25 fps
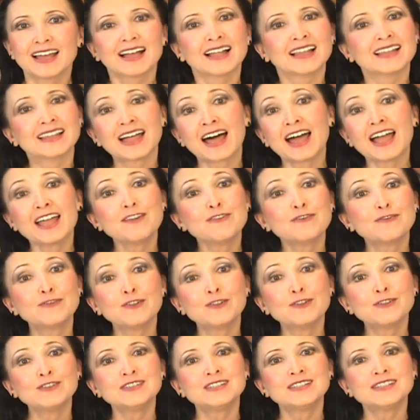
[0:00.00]
Live
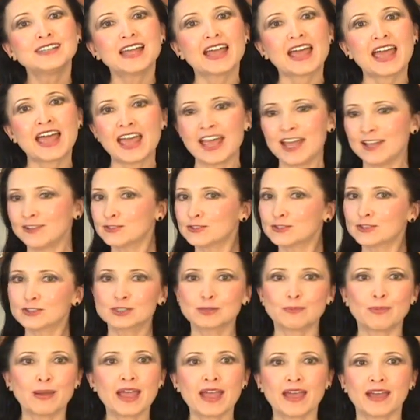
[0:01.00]
food
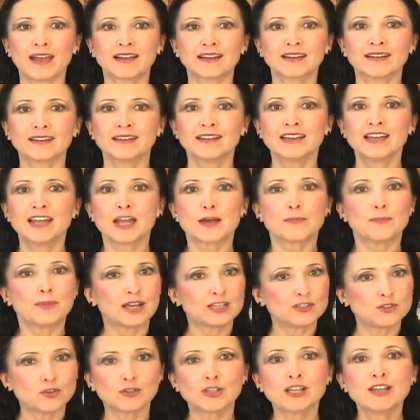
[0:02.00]
answers back
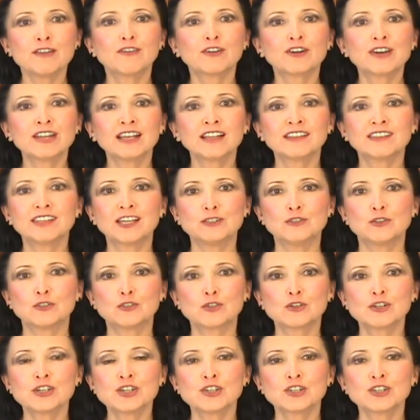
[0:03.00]
by delivering the
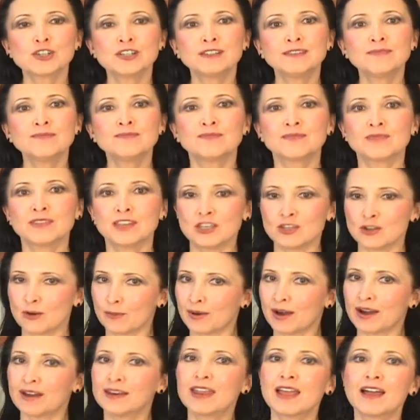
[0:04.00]
nutrition your
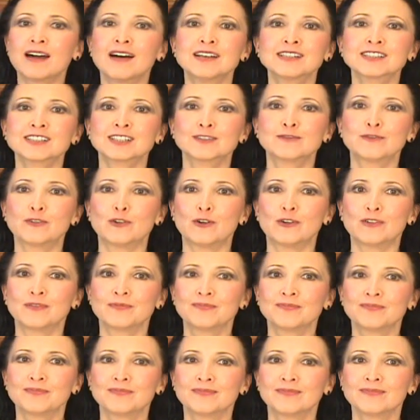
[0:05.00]
body asked for.